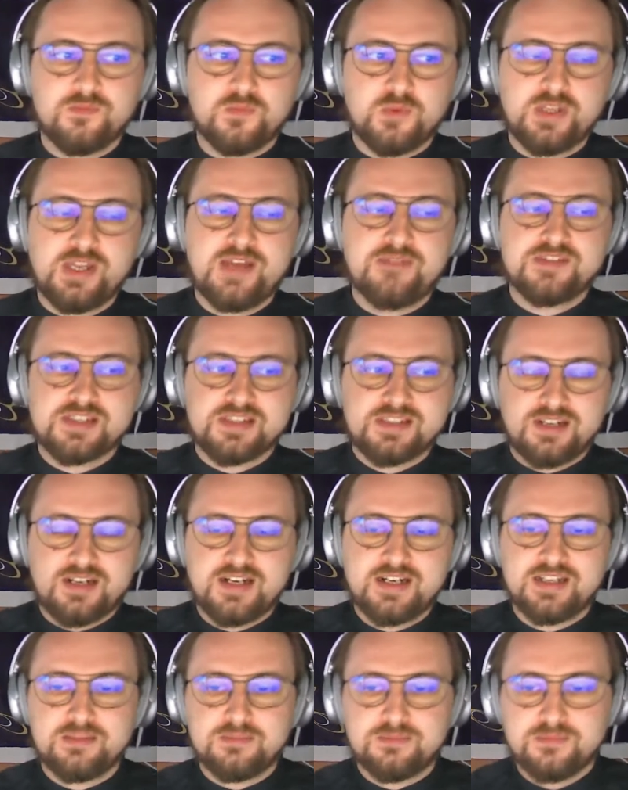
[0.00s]
we have
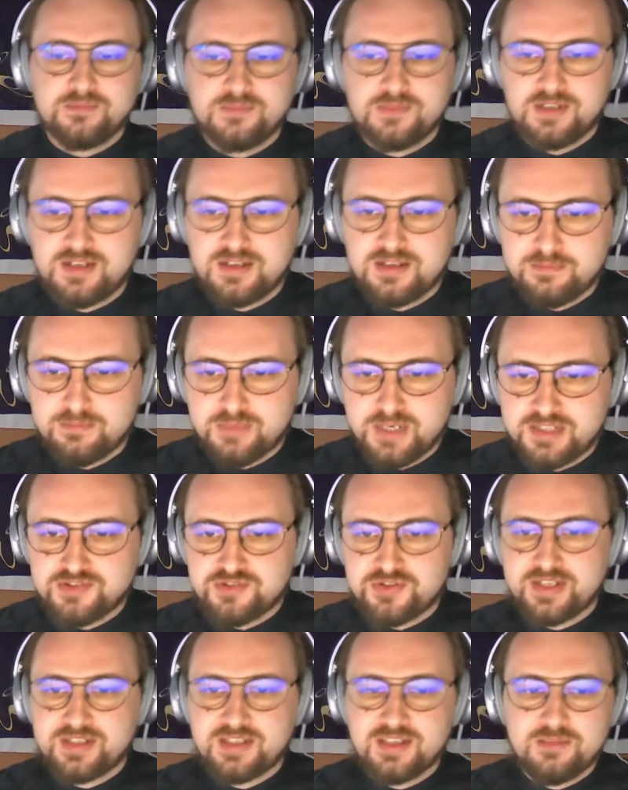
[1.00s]
started by
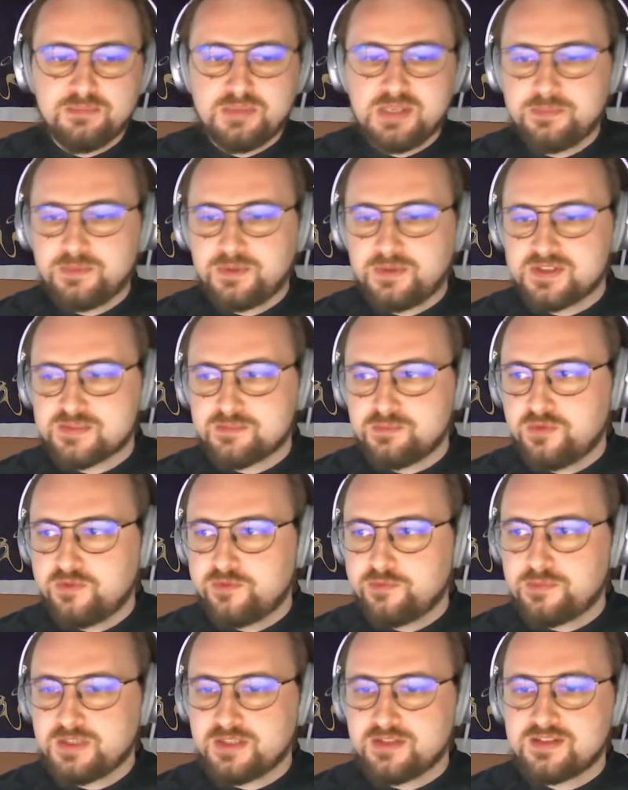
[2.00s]
tracking people's
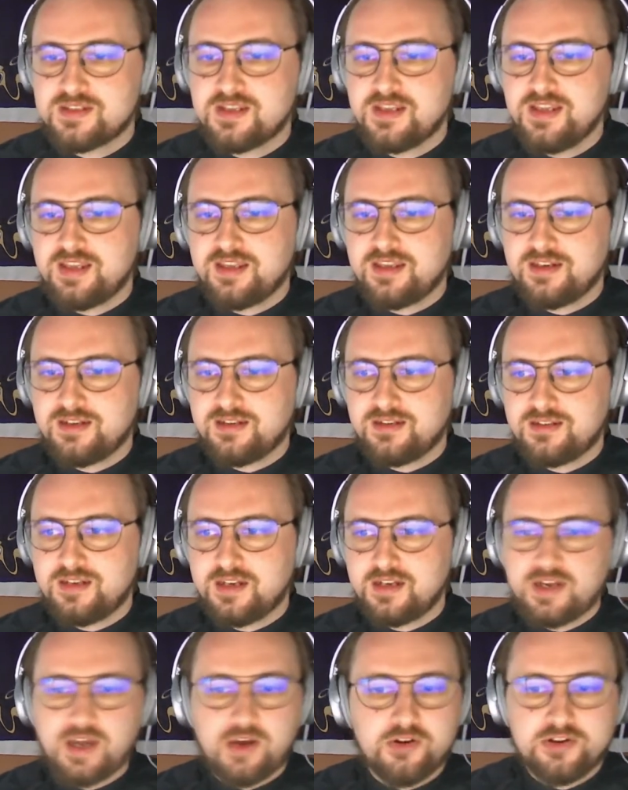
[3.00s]
movement
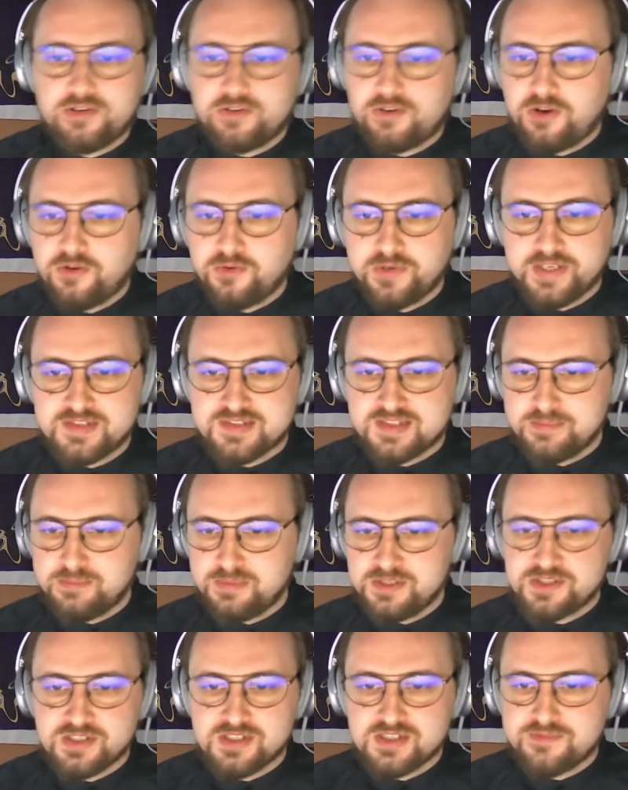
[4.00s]
in our own
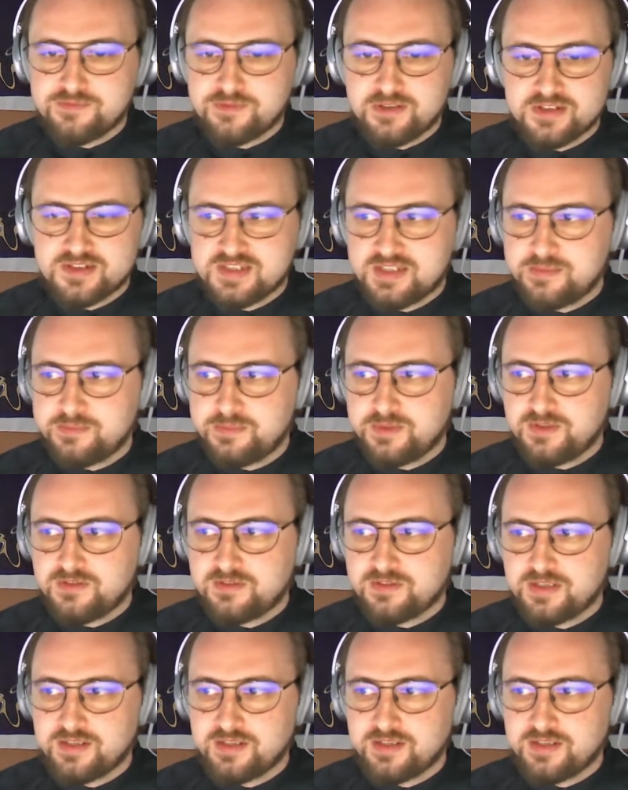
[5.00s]
exhibitions, for example,